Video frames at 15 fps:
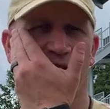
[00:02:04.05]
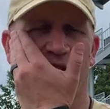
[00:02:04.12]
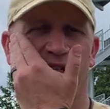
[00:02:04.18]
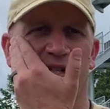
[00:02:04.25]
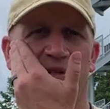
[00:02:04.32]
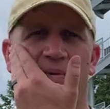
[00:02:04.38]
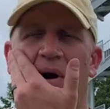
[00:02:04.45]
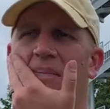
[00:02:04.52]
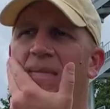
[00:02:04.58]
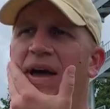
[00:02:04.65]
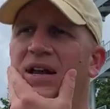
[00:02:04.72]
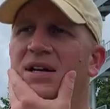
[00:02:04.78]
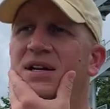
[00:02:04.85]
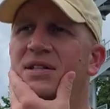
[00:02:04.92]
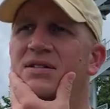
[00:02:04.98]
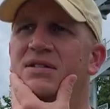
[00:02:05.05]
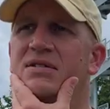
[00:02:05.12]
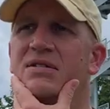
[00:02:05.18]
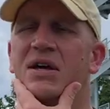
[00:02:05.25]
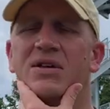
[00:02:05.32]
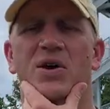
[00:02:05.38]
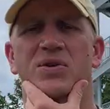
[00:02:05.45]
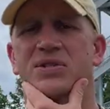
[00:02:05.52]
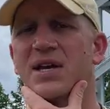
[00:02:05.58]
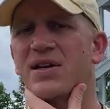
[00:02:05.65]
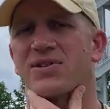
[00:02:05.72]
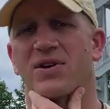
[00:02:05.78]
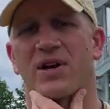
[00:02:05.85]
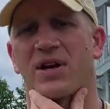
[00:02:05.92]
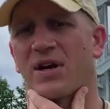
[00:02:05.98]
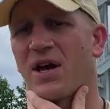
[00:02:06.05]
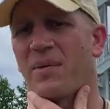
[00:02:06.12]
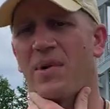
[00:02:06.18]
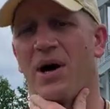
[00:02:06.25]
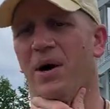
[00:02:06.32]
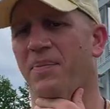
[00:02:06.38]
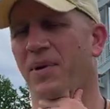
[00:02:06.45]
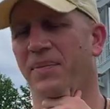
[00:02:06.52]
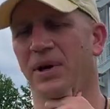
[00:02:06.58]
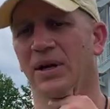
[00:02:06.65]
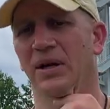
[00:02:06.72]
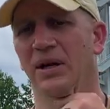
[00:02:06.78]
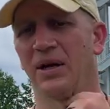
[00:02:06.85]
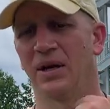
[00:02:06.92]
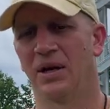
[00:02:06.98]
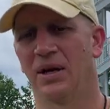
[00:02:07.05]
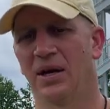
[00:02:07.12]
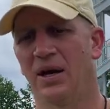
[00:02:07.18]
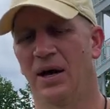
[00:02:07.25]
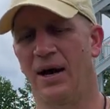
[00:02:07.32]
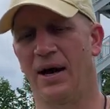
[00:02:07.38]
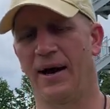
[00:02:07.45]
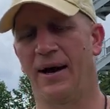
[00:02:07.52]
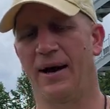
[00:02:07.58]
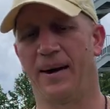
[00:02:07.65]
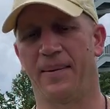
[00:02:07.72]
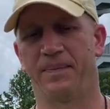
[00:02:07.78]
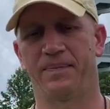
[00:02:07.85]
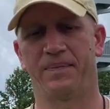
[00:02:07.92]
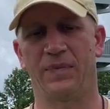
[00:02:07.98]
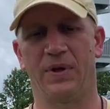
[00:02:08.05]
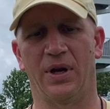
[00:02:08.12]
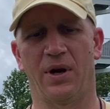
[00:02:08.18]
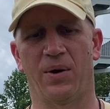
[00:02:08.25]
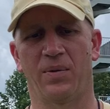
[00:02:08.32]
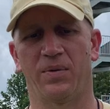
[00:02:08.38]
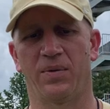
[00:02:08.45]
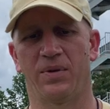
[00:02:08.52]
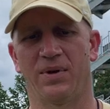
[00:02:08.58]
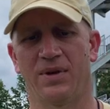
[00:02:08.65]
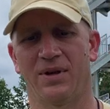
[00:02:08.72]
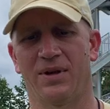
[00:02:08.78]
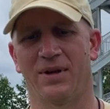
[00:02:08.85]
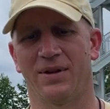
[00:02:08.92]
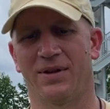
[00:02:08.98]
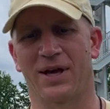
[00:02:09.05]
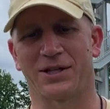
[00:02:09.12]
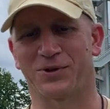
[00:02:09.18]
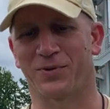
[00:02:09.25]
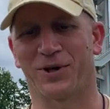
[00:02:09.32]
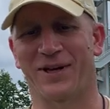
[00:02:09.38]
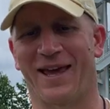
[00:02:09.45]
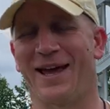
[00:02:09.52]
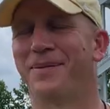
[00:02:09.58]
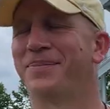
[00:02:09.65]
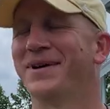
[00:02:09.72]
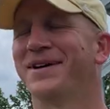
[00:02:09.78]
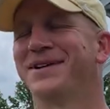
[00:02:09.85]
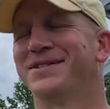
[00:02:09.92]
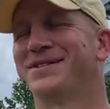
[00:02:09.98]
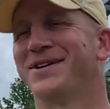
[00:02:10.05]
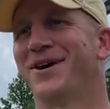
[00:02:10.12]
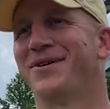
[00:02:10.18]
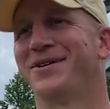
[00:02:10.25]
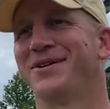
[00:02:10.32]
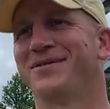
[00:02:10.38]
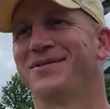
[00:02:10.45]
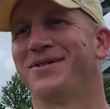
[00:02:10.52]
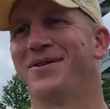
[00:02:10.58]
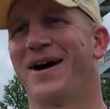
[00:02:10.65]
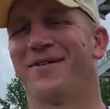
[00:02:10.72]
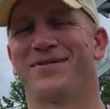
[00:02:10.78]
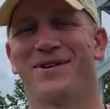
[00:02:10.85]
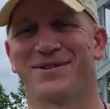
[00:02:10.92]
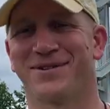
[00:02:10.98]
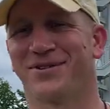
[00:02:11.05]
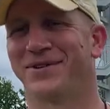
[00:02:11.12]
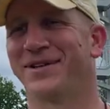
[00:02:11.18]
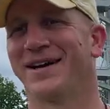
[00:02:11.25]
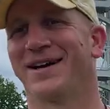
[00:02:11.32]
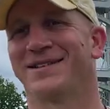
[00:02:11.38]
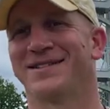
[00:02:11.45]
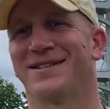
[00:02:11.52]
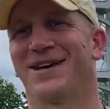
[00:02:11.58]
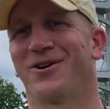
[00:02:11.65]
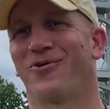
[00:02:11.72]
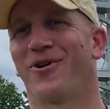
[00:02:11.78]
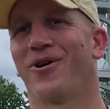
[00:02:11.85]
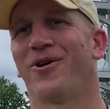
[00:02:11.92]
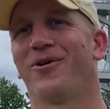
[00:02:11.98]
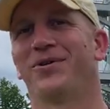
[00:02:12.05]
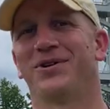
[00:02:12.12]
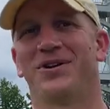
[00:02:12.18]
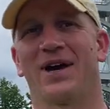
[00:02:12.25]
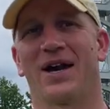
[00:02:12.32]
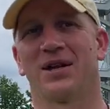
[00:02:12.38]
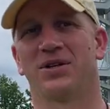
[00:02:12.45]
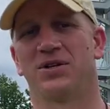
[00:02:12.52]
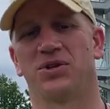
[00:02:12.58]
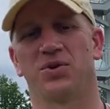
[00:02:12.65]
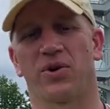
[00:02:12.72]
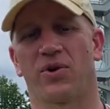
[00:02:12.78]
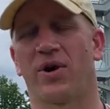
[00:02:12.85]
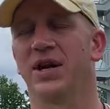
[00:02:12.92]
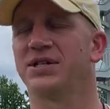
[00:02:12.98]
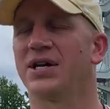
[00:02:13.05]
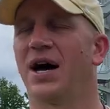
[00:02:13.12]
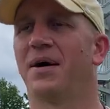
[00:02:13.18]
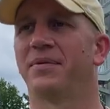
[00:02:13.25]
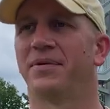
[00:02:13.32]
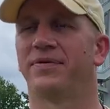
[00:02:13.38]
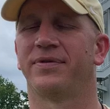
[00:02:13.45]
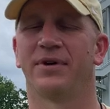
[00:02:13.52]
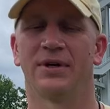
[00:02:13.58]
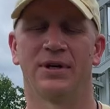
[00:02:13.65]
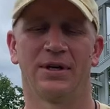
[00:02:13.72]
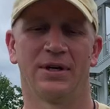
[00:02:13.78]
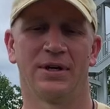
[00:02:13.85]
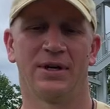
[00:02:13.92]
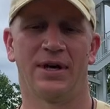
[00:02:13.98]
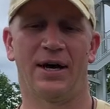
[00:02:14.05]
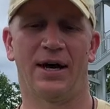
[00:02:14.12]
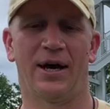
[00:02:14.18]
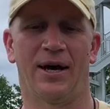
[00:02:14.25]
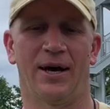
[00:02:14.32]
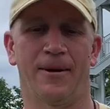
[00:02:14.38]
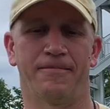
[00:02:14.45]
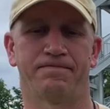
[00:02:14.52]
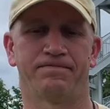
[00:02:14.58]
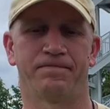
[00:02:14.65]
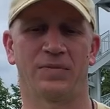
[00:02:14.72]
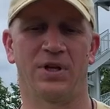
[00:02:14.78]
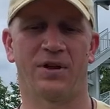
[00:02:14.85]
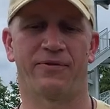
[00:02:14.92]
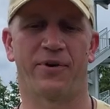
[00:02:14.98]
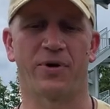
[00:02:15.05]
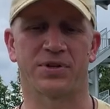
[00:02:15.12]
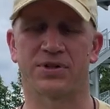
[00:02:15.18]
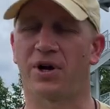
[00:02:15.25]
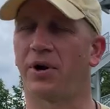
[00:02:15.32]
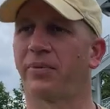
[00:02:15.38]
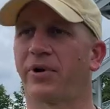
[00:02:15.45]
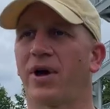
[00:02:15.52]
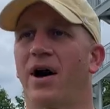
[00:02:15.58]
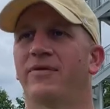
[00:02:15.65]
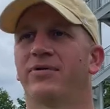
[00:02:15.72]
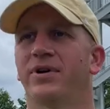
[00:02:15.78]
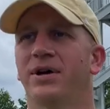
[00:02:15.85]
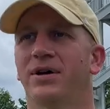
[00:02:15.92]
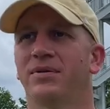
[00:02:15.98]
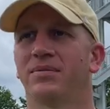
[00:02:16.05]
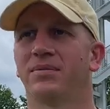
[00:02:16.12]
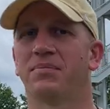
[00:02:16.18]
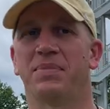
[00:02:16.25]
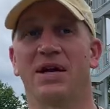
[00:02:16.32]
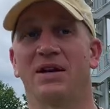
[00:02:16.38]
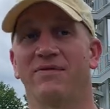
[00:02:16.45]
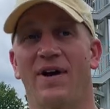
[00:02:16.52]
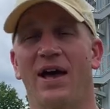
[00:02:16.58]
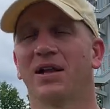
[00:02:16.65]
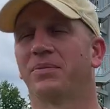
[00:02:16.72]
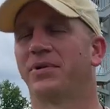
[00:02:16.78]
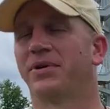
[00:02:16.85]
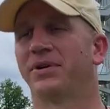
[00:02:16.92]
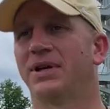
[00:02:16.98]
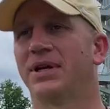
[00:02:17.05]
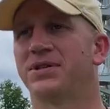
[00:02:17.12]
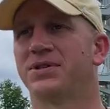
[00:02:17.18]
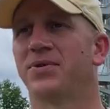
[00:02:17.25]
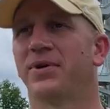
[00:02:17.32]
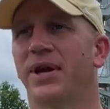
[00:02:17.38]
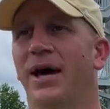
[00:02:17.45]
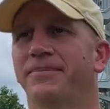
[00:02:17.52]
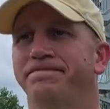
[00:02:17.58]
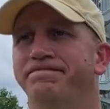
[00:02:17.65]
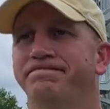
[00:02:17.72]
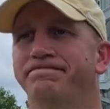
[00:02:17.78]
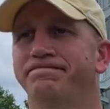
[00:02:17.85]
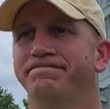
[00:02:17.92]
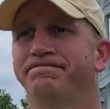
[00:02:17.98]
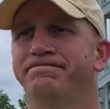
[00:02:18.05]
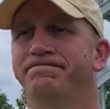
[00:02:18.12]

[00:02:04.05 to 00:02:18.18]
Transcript: It's just about maintenance, and those things are going to come up. I mean, you know, that's what camp is. You know, you have these little nicks and they grow, and you got to do a great job of you know, focusing on recovery and being available. He's doing that.